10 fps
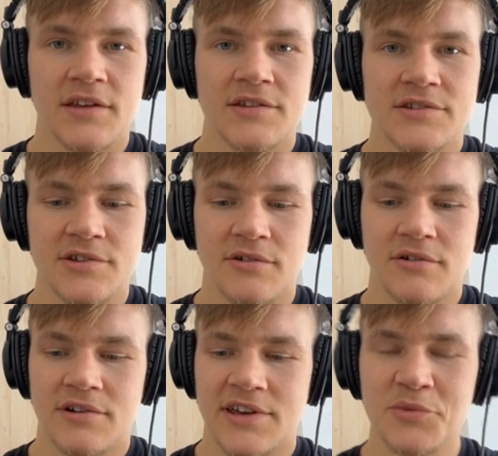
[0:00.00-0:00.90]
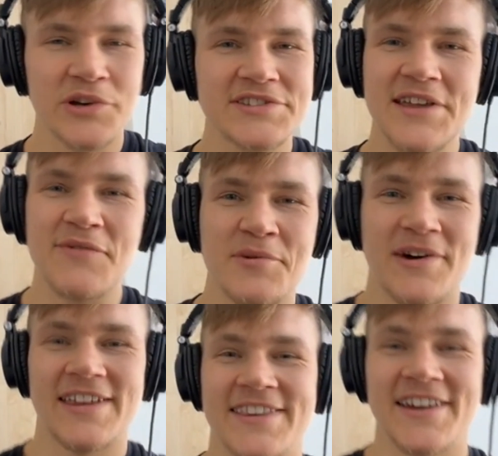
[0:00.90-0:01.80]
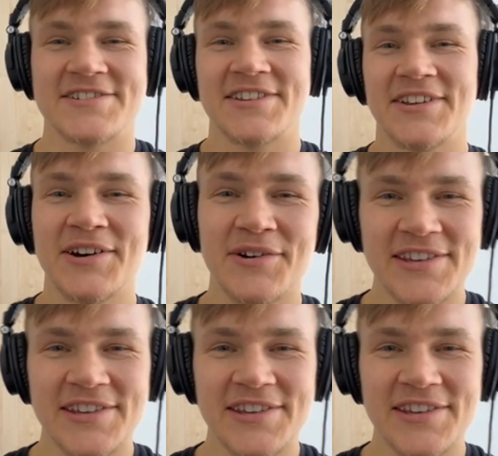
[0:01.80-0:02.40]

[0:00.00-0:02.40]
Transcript: So it was never my intention to go